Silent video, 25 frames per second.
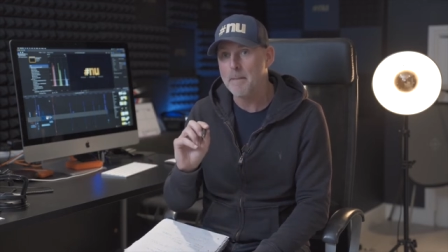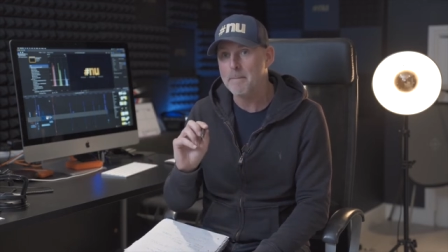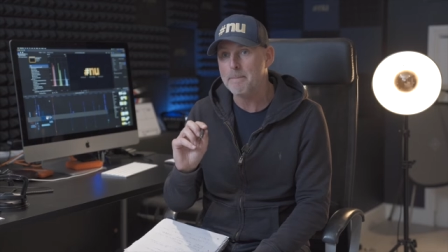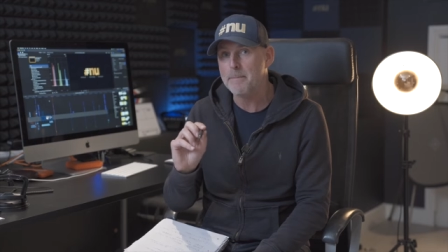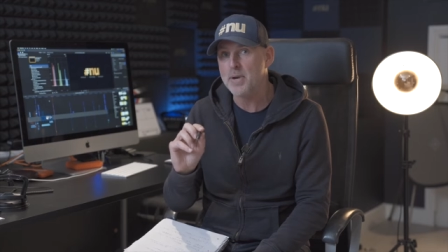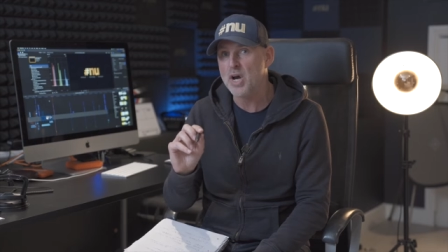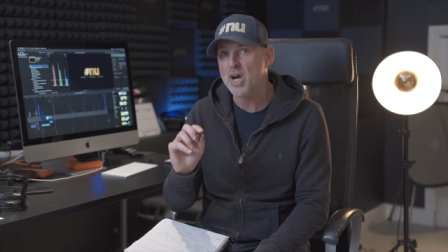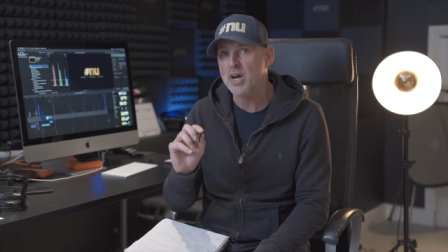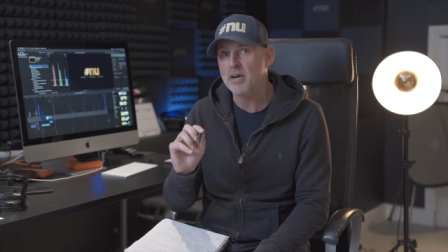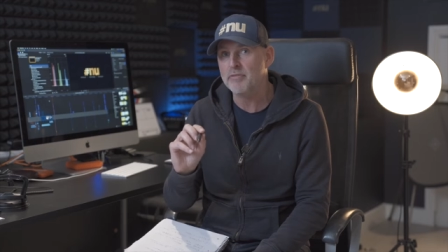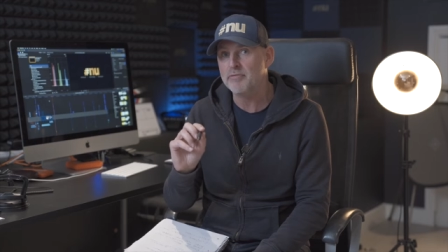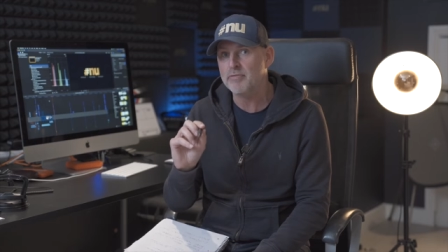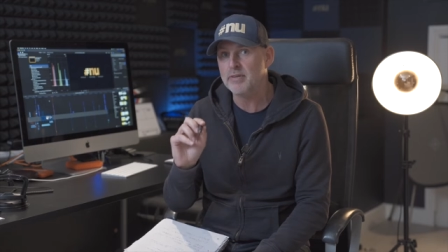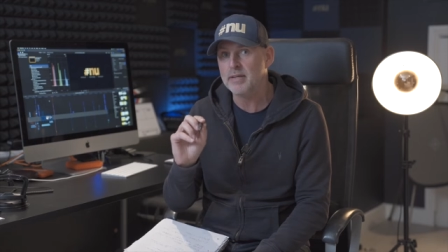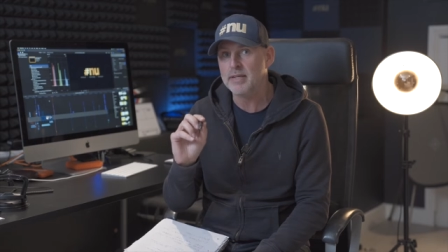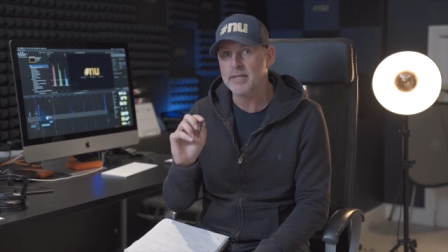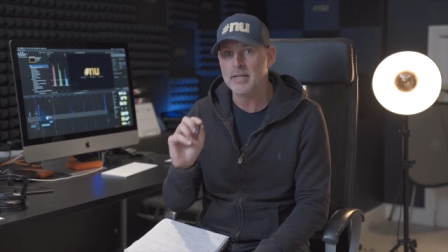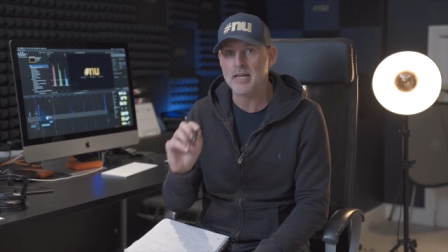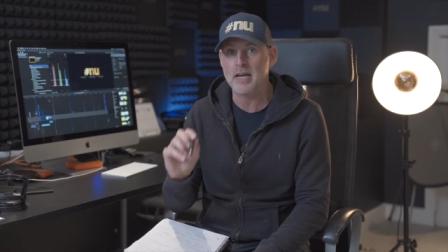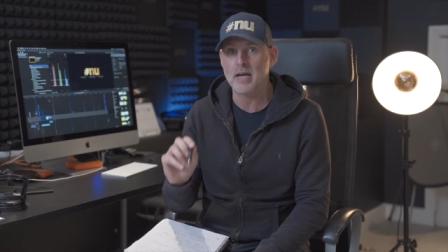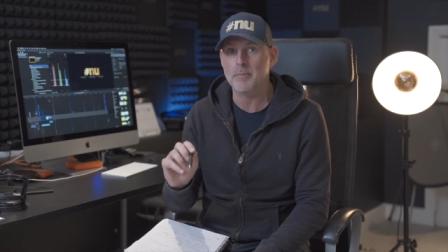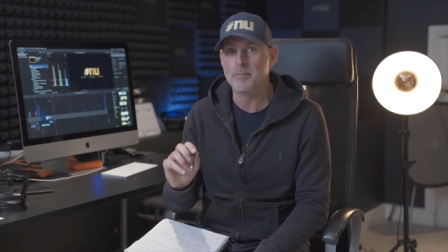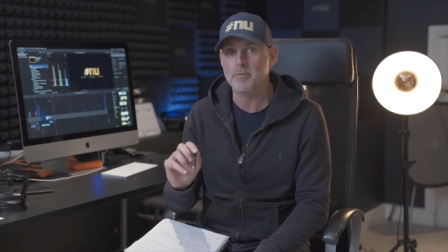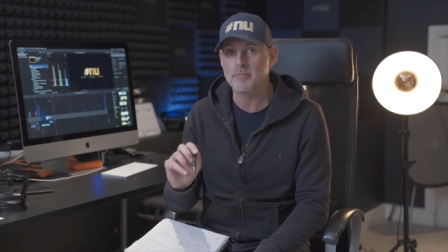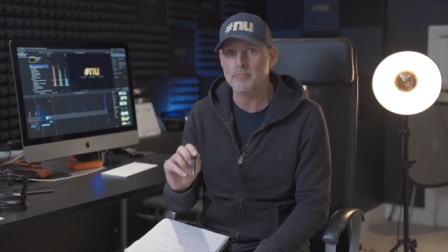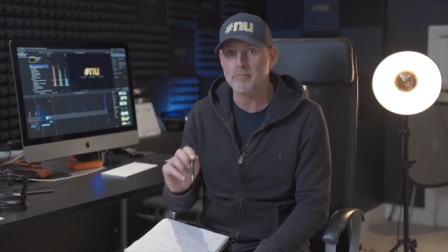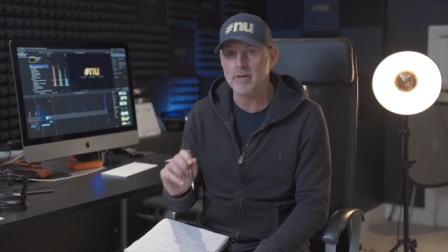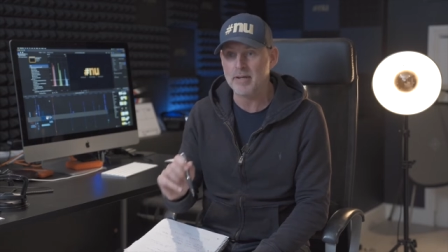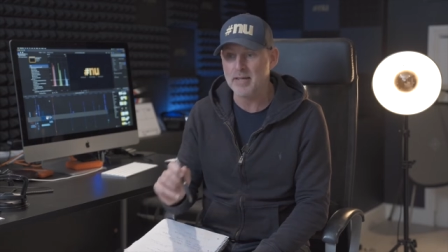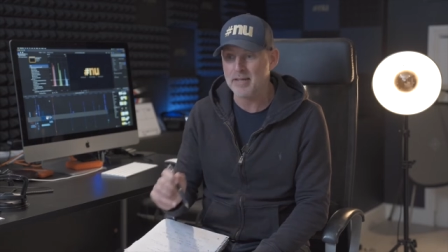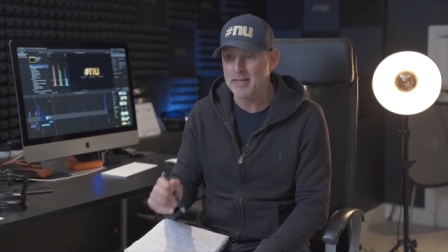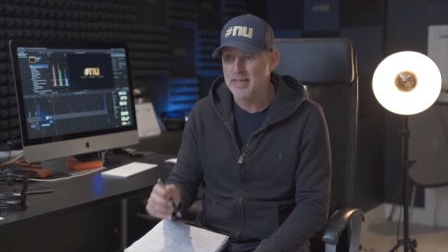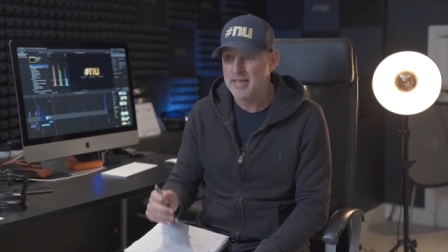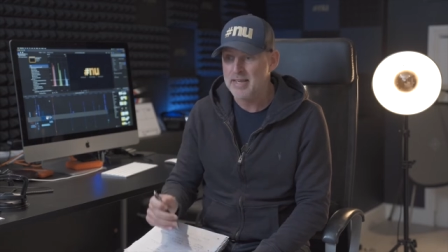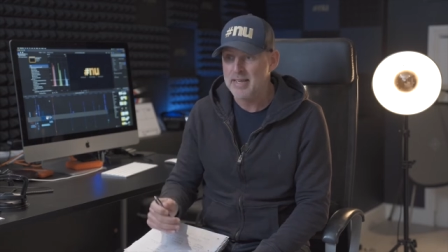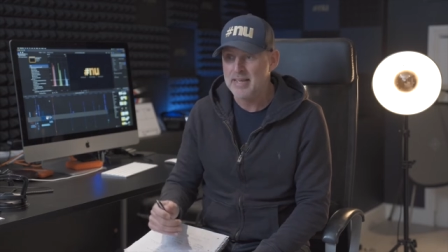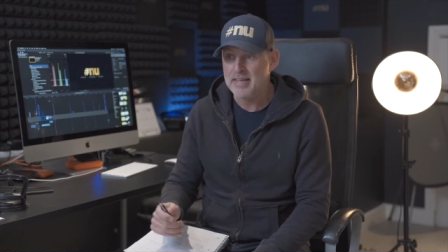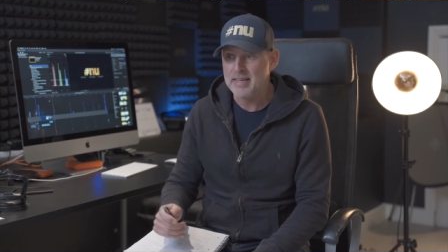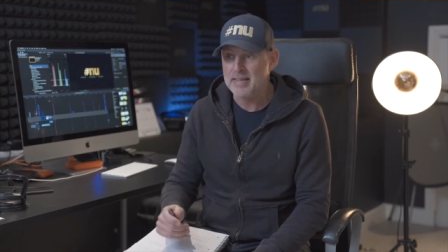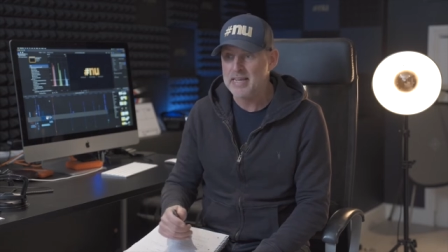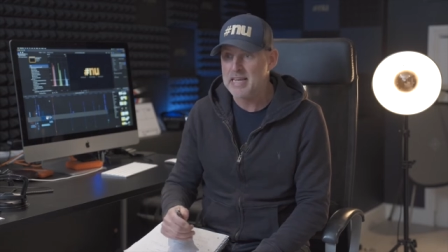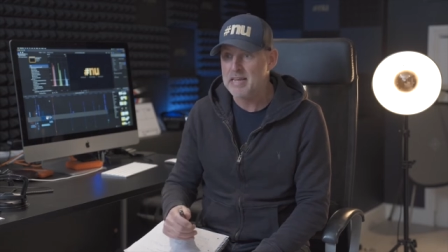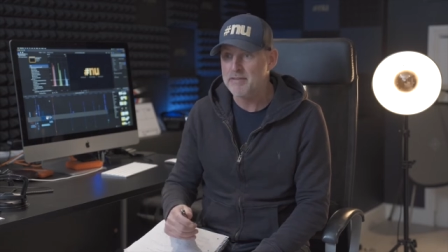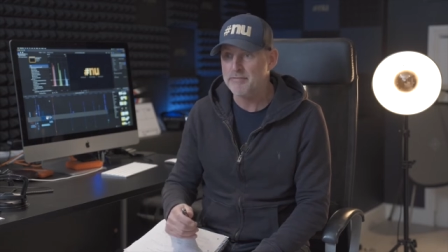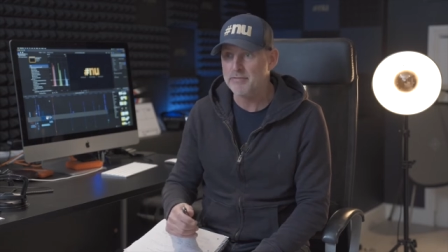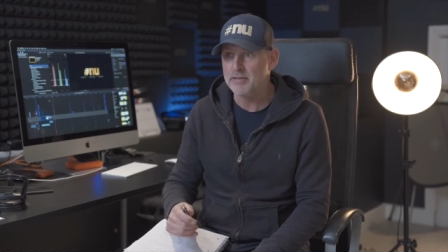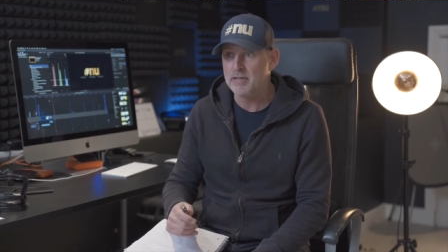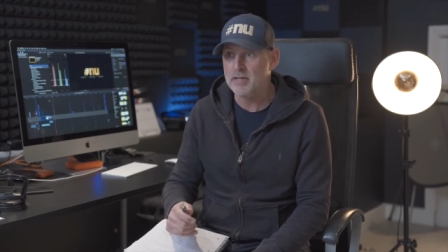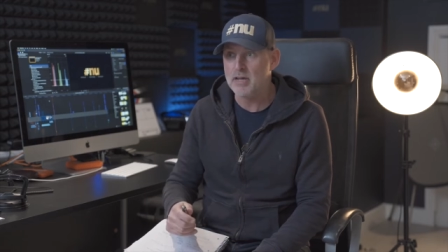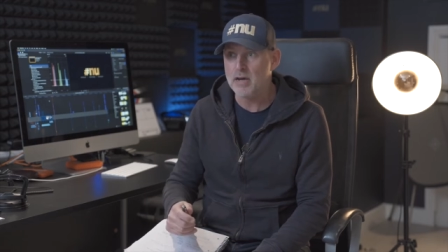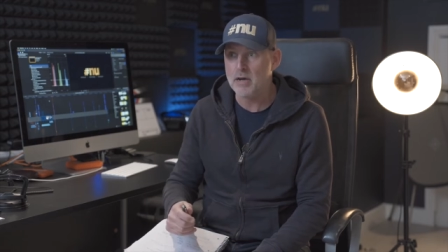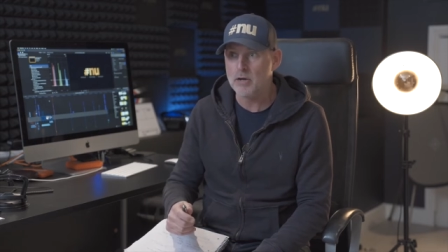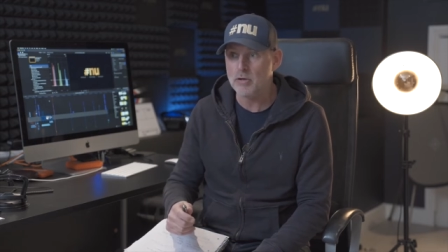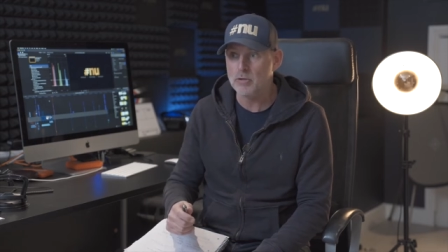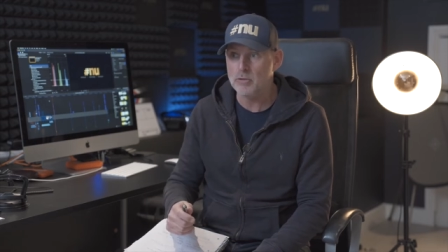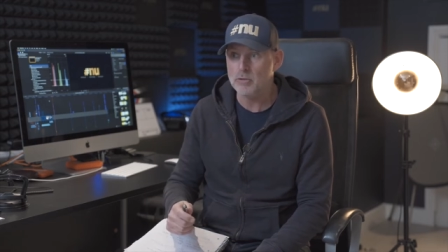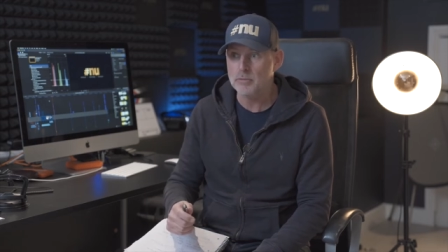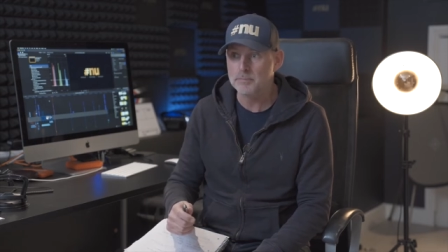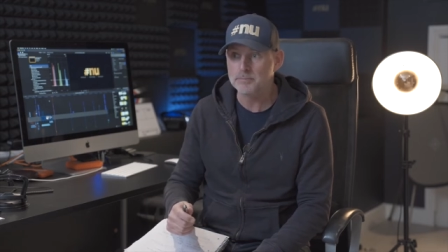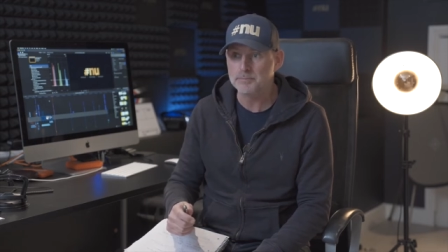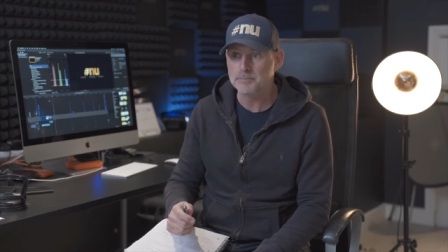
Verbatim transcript: perfectly up and running, even though